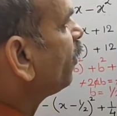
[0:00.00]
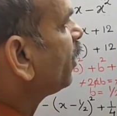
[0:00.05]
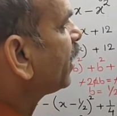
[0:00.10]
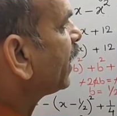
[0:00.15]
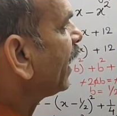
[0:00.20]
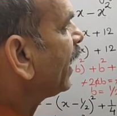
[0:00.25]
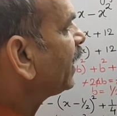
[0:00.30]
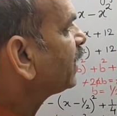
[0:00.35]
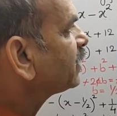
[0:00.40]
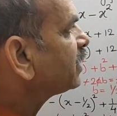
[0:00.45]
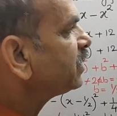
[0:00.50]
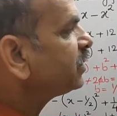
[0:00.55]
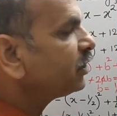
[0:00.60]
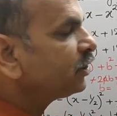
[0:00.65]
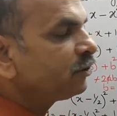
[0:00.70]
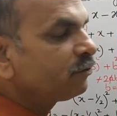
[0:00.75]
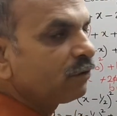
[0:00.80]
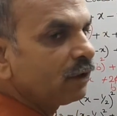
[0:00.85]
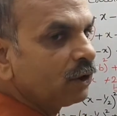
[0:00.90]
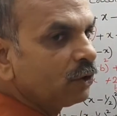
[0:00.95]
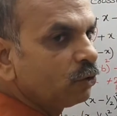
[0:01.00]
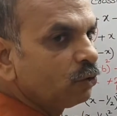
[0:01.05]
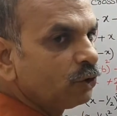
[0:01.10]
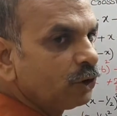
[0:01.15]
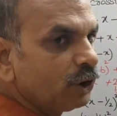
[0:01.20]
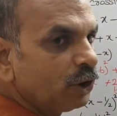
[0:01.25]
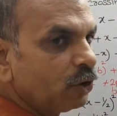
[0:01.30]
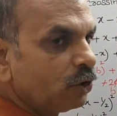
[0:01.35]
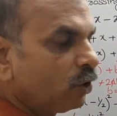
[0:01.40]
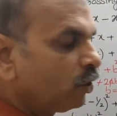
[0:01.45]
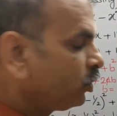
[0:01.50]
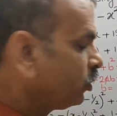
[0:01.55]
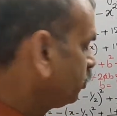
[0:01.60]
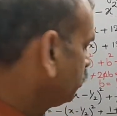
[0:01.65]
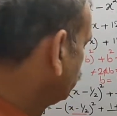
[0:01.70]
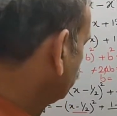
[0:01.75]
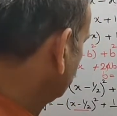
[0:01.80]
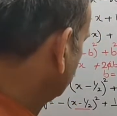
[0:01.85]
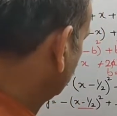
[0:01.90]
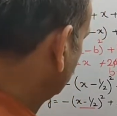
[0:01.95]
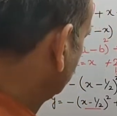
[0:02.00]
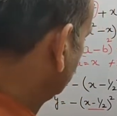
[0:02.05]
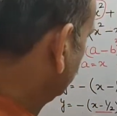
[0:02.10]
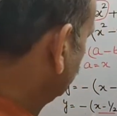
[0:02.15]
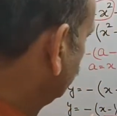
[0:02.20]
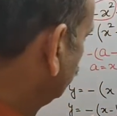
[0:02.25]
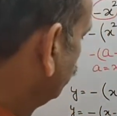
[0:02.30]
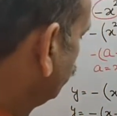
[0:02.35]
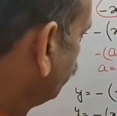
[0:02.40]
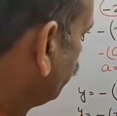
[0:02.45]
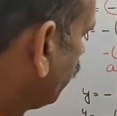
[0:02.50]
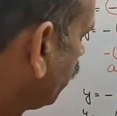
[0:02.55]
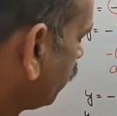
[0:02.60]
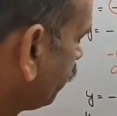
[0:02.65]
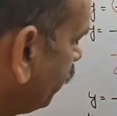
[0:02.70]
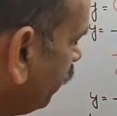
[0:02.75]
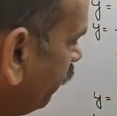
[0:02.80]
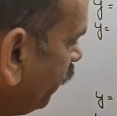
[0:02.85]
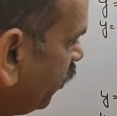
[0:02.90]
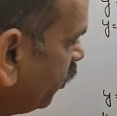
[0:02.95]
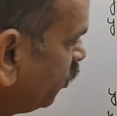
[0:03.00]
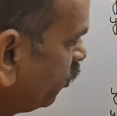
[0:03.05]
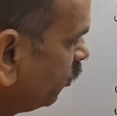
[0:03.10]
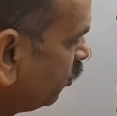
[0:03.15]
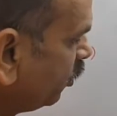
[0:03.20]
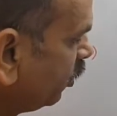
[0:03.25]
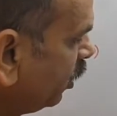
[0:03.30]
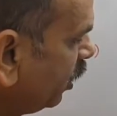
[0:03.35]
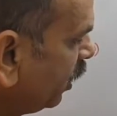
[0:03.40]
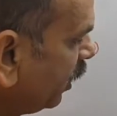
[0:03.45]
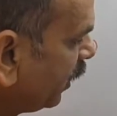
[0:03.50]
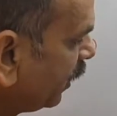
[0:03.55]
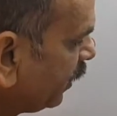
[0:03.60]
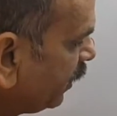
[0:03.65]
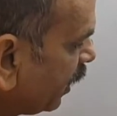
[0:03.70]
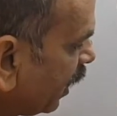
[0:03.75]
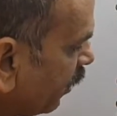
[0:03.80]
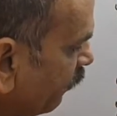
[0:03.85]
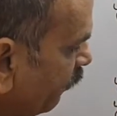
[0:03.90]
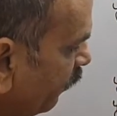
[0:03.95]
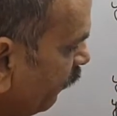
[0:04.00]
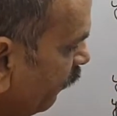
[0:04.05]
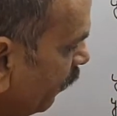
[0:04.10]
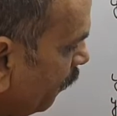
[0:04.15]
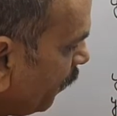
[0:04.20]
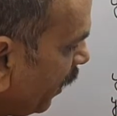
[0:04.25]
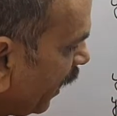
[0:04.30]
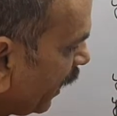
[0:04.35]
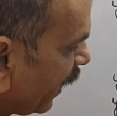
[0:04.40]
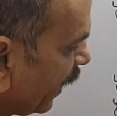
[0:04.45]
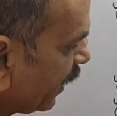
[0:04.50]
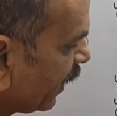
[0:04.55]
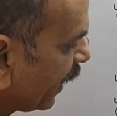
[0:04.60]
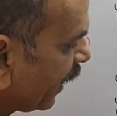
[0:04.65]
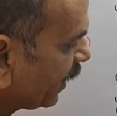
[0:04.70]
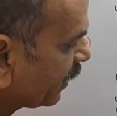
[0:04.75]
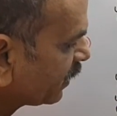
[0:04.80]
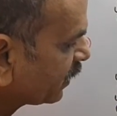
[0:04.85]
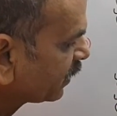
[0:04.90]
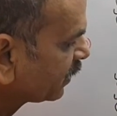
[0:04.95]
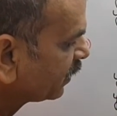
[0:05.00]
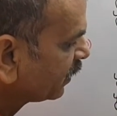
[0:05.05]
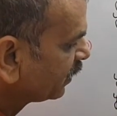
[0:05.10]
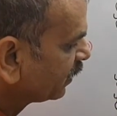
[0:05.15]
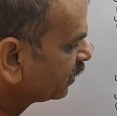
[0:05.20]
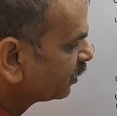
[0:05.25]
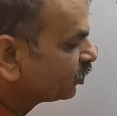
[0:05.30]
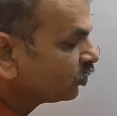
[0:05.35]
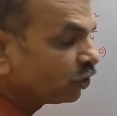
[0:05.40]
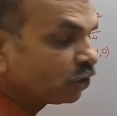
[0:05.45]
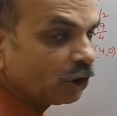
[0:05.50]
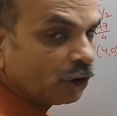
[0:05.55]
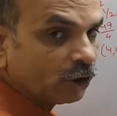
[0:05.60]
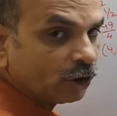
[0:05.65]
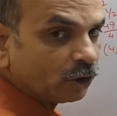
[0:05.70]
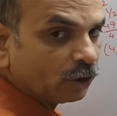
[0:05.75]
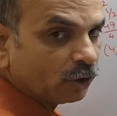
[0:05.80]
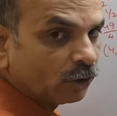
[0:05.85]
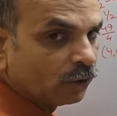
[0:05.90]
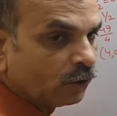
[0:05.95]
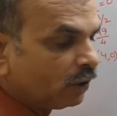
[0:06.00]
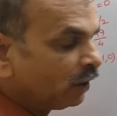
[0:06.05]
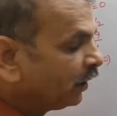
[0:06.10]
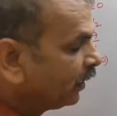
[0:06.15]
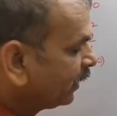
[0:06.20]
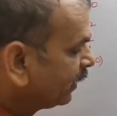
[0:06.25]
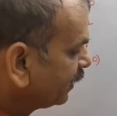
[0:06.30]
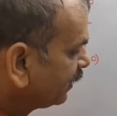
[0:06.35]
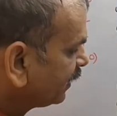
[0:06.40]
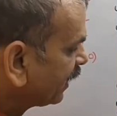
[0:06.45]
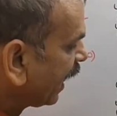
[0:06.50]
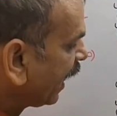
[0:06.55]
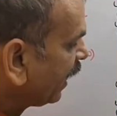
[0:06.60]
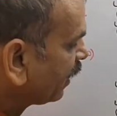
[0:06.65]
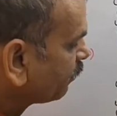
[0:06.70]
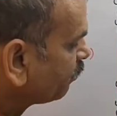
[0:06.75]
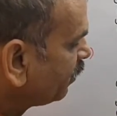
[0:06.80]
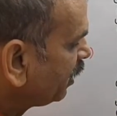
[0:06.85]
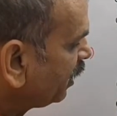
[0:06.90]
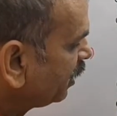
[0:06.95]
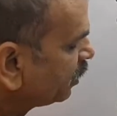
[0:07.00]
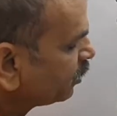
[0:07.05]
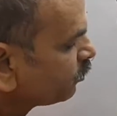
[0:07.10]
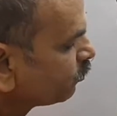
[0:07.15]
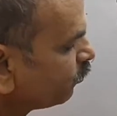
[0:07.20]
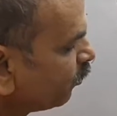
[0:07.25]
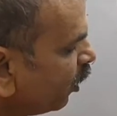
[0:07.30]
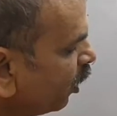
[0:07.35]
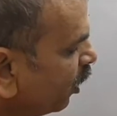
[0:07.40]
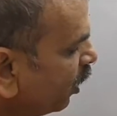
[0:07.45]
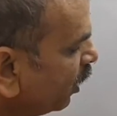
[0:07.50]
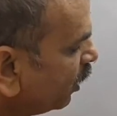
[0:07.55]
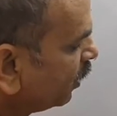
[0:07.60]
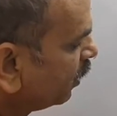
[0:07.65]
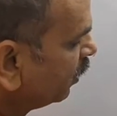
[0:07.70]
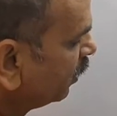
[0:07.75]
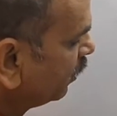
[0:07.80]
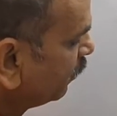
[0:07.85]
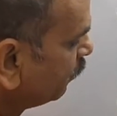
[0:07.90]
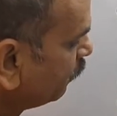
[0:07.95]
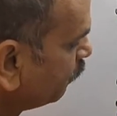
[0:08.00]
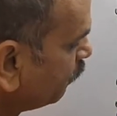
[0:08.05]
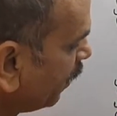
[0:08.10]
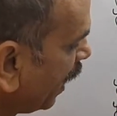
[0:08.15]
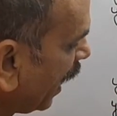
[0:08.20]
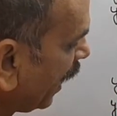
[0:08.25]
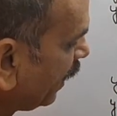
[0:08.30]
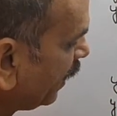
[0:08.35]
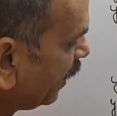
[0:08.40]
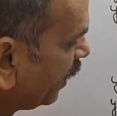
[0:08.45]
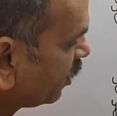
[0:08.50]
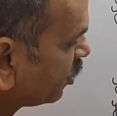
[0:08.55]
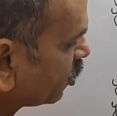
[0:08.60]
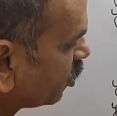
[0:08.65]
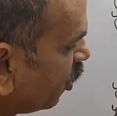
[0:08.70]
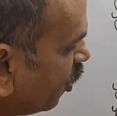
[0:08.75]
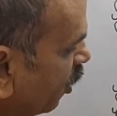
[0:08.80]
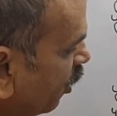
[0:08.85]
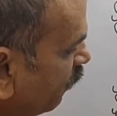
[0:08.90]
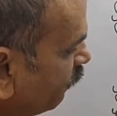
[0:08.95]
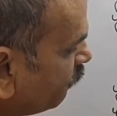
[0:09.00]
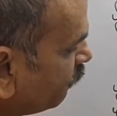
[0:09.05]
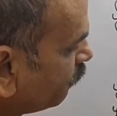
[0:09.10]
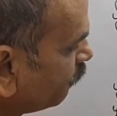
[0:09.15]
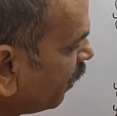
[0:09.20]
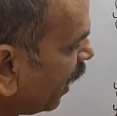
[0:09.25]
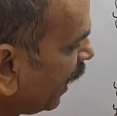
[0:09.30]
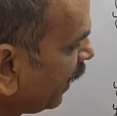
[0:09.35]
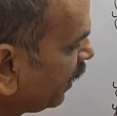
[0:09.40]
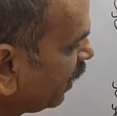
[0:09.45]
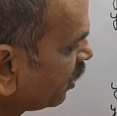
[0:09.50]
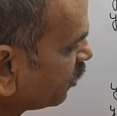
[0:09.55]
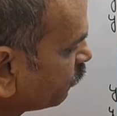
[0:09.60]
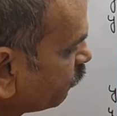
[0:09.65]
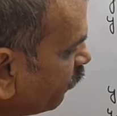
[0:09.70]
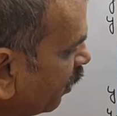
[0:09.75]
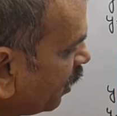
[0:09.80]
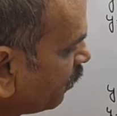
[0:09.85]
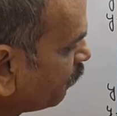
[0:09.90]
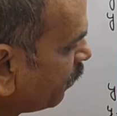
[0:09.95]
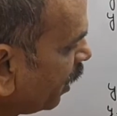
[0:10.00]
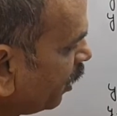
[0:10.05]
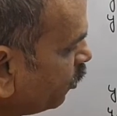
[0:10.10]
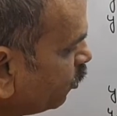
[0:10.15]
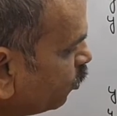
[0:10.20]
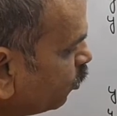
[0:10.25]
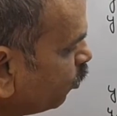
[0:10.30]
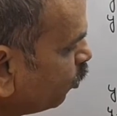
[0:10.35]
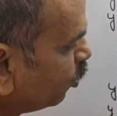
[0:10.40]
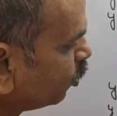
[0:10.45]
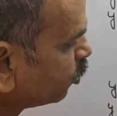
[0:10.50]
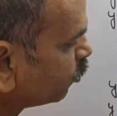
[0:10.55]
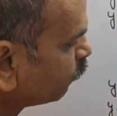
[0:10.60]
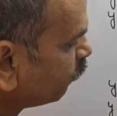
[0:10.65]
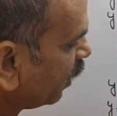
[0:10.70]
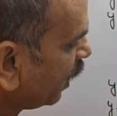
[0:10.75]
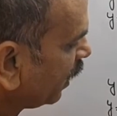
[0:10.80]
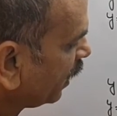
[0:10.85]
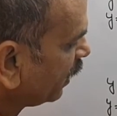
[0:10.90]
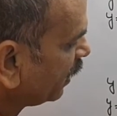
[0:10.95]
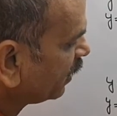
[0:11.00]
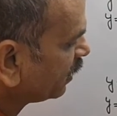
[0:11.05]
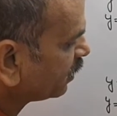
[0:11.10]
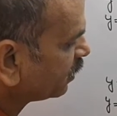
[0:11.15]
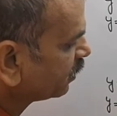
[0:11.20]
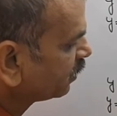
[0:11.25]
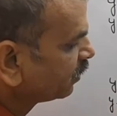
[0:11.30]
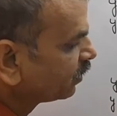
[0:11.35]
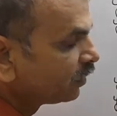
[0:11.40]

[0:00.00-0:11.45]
For x is equal to 0, what we will do? Here we will make it as 0. That means what? Minus of minus 1 by 2 whole square is?